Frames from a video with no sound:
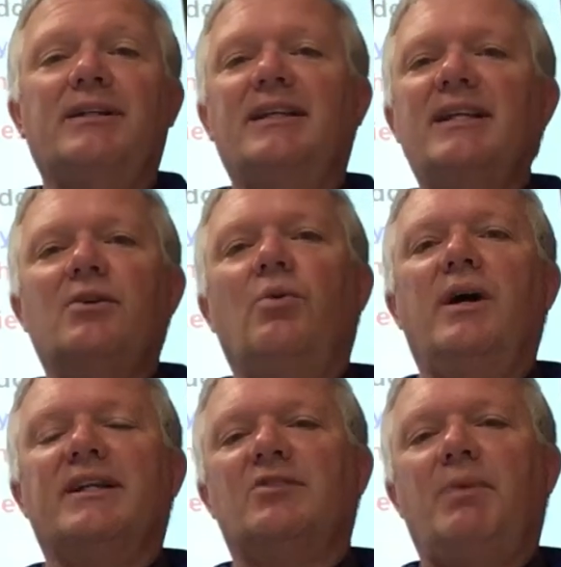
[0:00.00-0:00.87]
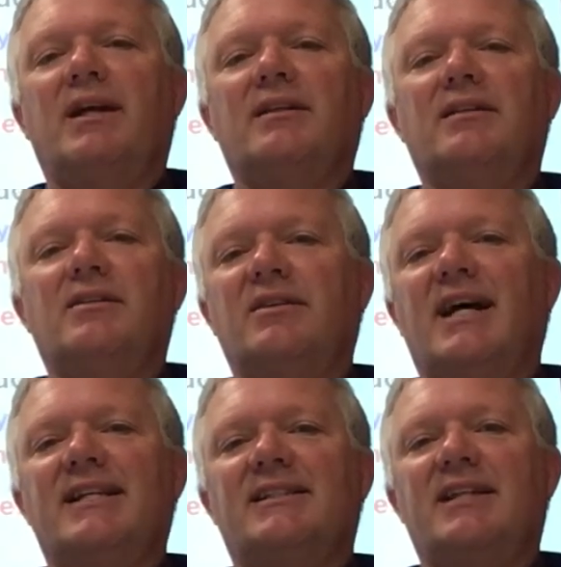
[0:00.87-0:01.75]
neither one expected the
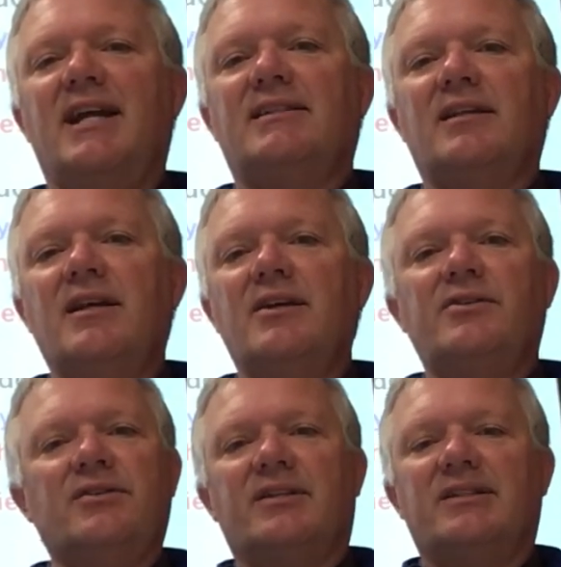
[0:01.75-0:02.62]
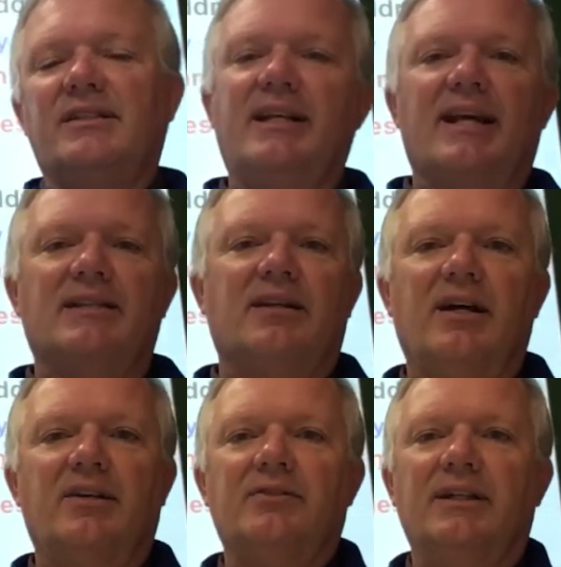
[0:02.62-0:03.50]
United States to succeed as a
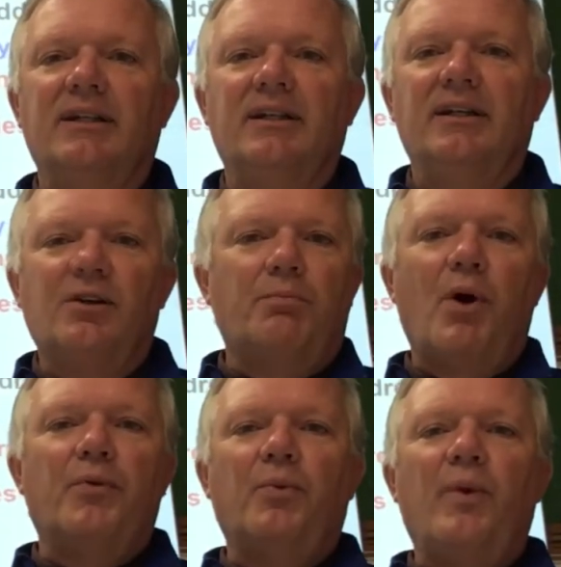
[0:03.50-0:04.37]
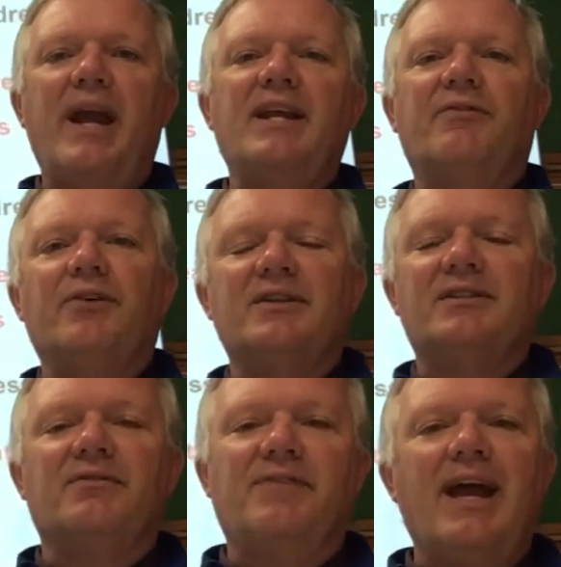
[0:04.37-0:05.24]
country. They're both waiting for us
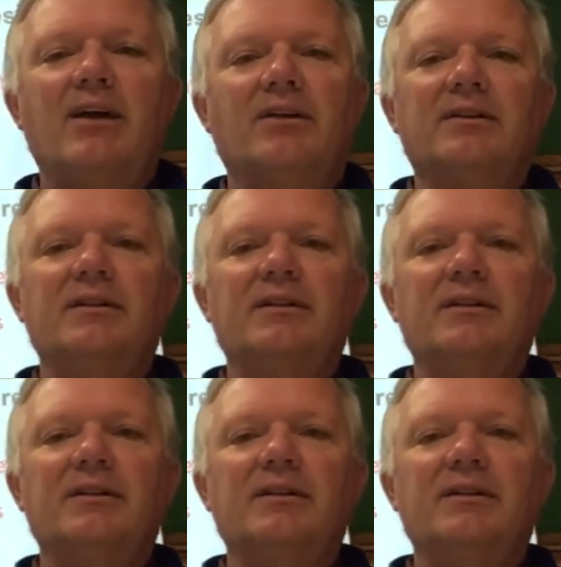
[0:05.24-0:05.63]
to fail.